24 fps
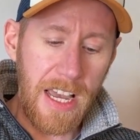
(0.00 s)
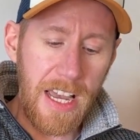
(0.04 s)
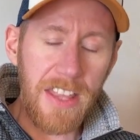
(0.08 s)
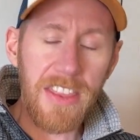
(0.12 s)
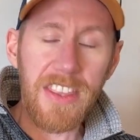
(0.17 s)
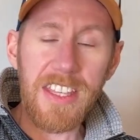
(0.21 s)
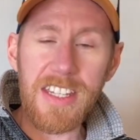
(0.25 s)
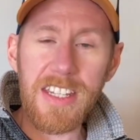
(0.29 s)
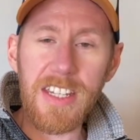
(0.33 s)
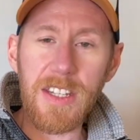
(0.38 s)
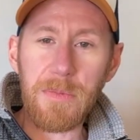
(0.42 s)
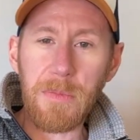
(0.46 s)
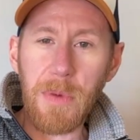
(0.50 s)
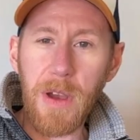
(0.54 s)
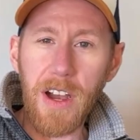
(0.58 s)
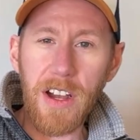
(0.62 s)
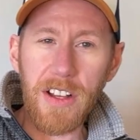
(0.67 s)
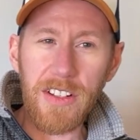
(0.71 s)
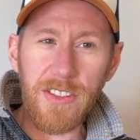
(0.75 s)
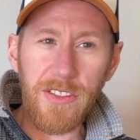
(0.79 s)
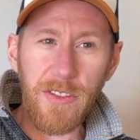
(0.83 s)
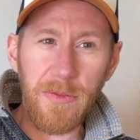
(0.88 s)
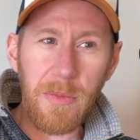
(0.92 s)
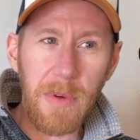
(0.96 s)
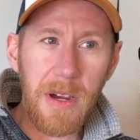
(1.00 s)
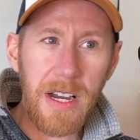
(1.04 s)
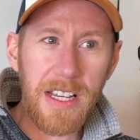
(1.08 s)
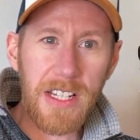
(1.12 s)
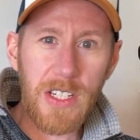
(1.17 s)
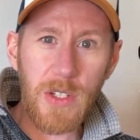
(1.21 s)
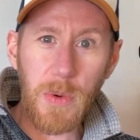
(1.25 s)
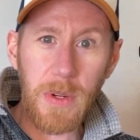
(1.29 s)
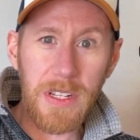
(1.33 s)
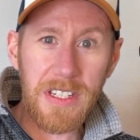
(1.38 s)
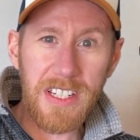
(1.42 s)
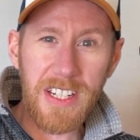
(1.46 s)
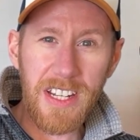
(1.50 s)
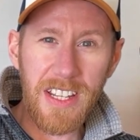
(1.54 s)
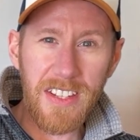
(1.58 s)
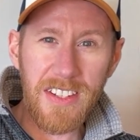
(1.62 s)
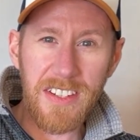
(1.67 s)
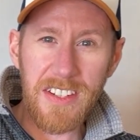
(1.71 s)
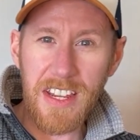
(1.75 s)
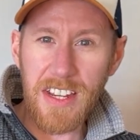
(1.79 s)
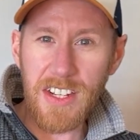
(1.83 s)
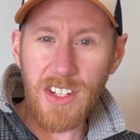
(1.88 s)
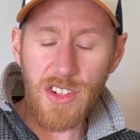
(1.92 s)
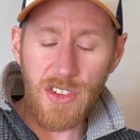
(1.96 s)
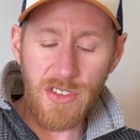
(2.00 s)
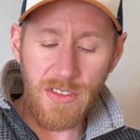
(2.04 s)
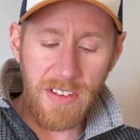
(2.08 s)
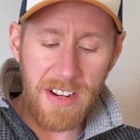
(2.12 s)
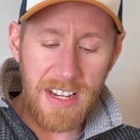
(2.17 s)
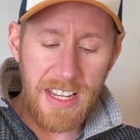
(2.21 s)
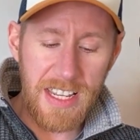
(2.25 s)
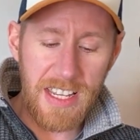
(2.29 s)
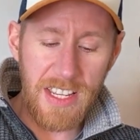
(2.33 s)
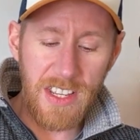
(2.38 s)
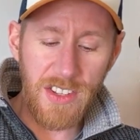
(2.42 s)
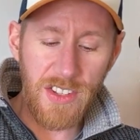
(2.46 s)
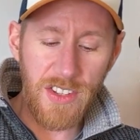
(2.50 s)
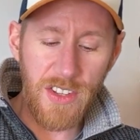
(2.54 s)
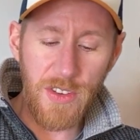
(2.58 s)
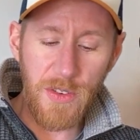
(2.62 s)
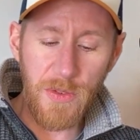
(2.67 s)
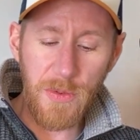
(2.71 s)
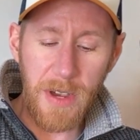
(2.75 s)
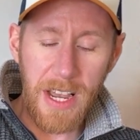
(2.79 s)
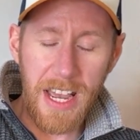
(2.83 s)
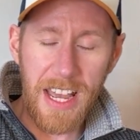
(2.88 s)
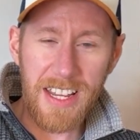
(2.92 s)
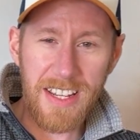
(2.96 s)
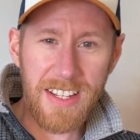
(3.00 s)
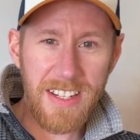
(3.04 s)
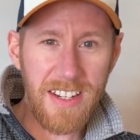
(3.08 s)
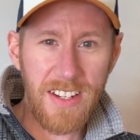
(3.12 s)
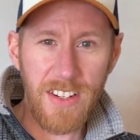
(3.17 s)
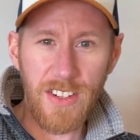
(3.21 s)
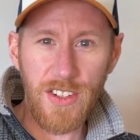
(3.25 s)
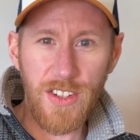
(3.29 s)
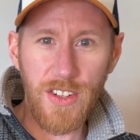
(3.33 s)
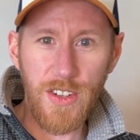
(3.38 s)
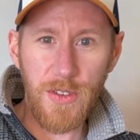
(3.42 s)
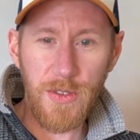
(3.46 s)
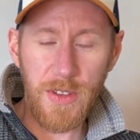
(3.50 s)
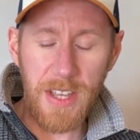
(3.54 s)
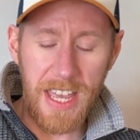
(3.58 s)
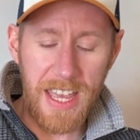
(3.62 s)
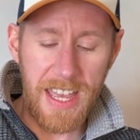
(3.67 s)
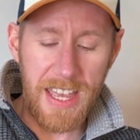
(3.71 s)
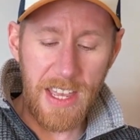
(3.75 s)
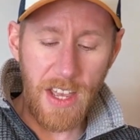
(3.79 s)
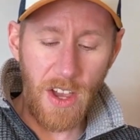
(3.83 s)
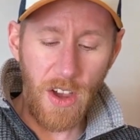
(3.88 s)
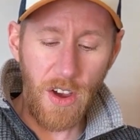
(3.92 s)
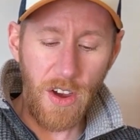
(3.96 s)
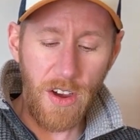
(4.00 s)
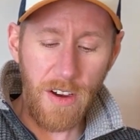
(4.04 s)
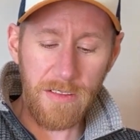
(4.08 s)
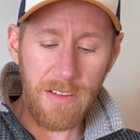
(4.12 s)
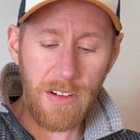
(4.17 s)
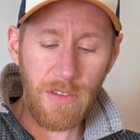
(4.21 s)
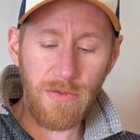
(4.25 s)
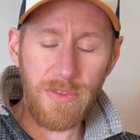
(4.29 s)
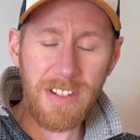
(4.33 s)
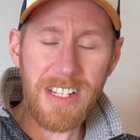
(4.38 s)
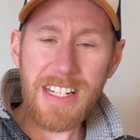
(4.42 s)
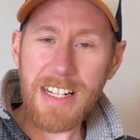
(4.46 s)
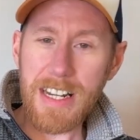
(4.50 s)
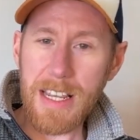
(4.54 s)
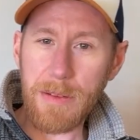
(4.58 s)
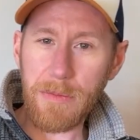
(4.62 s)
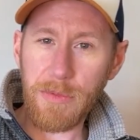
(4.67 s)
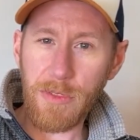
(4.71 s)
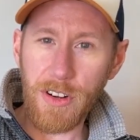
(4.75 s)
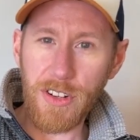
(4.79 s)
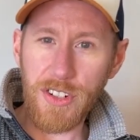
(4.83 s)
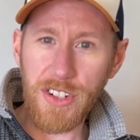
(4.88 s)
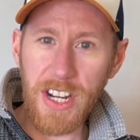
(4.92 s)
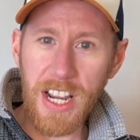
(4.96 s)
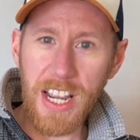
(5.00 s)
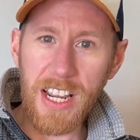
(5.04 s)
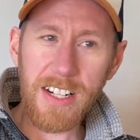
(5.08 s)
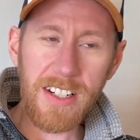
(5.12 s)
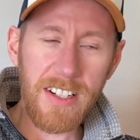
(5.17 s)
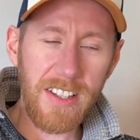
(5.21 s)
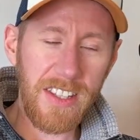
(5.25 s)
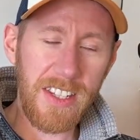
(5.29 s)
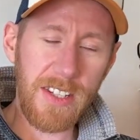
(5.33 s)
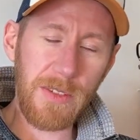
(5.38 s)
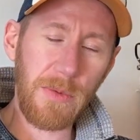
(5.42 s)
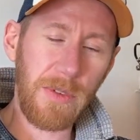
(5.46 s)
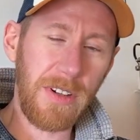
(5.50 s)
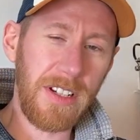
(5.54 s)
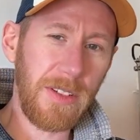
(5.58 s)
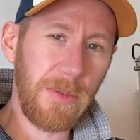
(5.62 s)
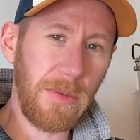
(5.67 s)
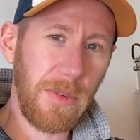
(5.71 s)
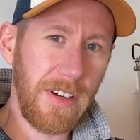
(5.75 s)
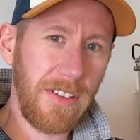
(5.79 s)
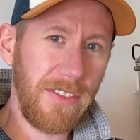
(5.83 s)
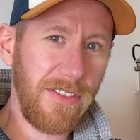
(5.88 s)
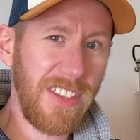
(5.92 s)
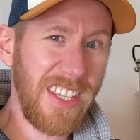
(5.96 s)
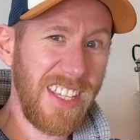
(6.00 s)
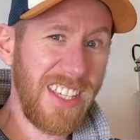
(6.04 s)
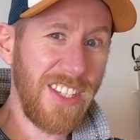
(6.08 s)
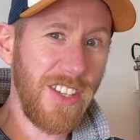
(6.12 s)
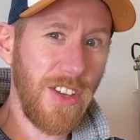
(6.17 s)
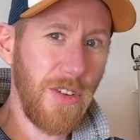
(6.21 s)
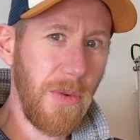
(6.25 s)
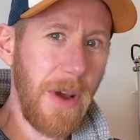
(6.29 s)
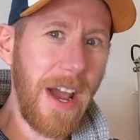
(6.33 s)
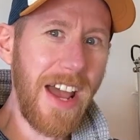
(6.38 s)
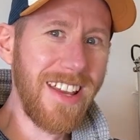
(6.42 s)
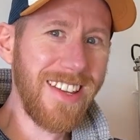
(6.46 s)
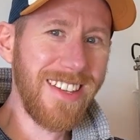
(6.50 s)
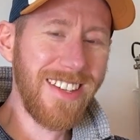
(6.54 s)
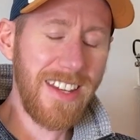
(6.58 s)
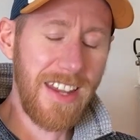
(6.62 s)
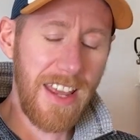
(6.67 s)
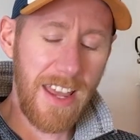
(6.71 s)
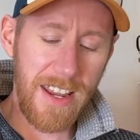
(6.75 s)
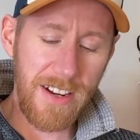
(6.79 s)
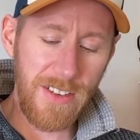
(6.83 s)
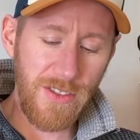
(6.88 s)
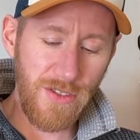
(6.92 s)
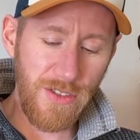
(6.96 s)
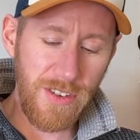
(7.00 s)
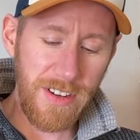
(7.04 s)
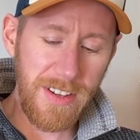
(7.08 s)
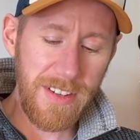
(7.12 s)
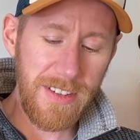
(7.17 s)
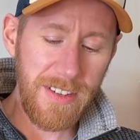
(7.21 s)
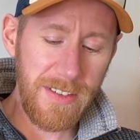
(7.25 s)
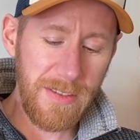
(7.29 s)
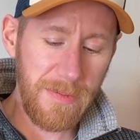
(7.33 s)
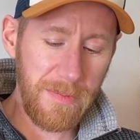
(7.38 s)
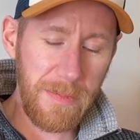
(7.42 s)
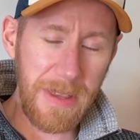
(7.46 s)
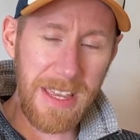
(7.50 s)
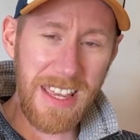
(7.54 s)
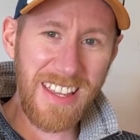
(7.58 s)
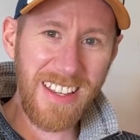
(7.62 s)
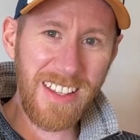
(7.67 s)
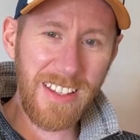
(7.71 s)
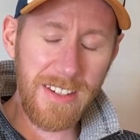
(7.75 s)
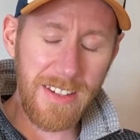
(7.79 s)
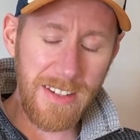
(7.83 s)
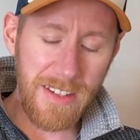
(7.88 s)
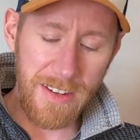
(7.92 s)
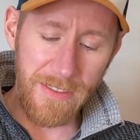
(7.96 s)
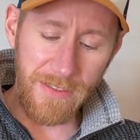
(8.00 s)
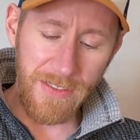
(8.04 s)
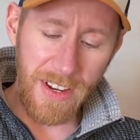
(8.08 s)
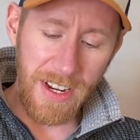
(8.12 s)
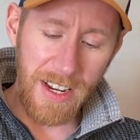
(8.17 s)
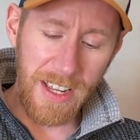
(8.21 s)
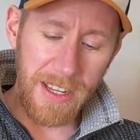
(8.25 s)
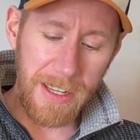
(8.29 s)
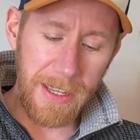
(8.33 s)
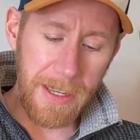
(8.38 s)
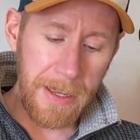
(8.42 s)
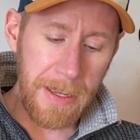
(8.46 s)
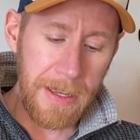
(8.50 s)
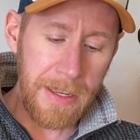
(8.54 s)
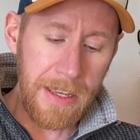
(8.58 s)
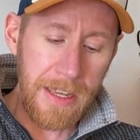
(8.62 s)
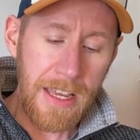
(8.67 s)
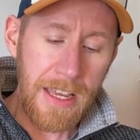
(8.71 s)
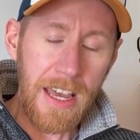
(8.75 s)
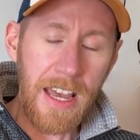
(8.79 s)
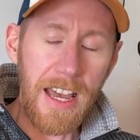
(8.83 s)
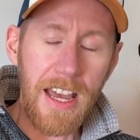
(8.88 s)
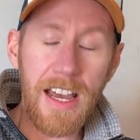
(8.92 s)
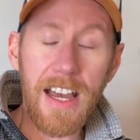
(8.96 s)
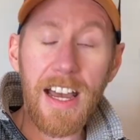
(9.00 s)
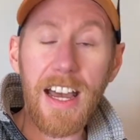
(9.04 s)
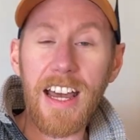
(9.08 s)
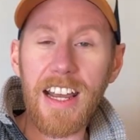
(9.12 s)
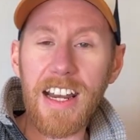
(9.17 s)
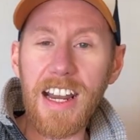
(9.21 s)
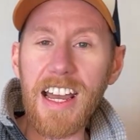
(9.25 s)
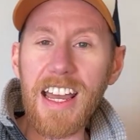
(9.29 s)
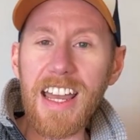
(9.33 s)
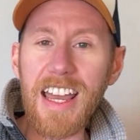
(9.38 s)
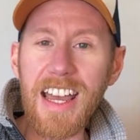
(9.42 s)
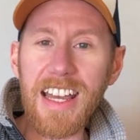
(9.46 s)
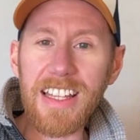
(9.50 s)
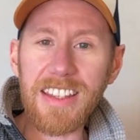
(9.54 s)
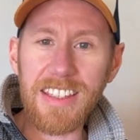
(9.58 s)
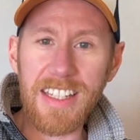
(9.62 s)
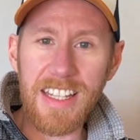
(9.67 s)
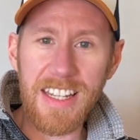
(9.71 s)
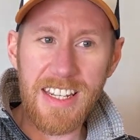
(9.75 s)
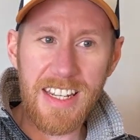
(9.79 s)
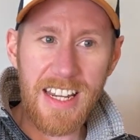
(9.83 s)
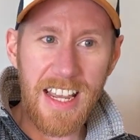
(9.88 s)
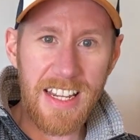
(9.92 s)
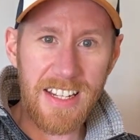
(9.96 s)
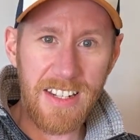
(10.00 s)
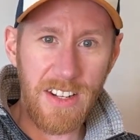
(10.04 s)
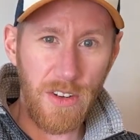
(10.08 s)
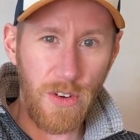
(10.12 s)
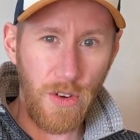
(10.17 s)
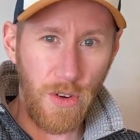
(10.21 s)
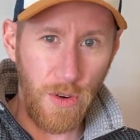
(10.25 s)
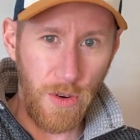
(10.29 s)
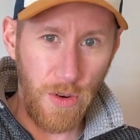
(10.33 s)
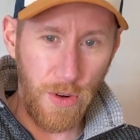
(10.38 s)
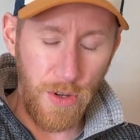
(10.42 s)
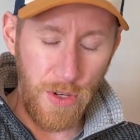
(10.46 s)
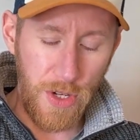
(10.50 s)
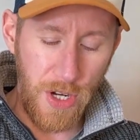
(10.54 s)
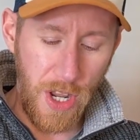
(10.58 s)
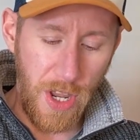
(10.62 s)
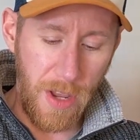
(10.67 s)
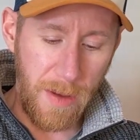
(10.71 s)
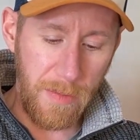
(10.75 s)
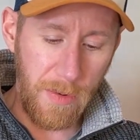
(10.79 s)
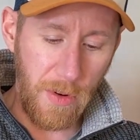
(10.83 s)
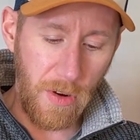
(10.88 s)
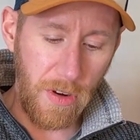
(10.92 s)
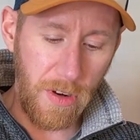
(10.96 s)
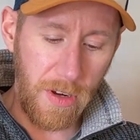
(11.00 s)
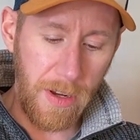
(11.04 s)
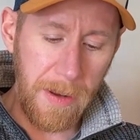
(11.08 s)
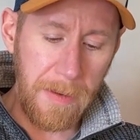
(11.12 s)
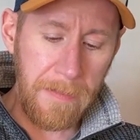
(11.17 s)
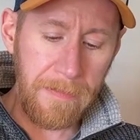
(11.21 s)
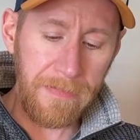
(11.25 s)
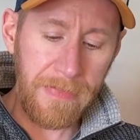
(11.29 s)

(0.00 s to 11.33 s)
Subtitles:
This is part of my 20th century US and UK horror reading project. This one is one of the US entries, picks, if you like. And I had this as an audiobook.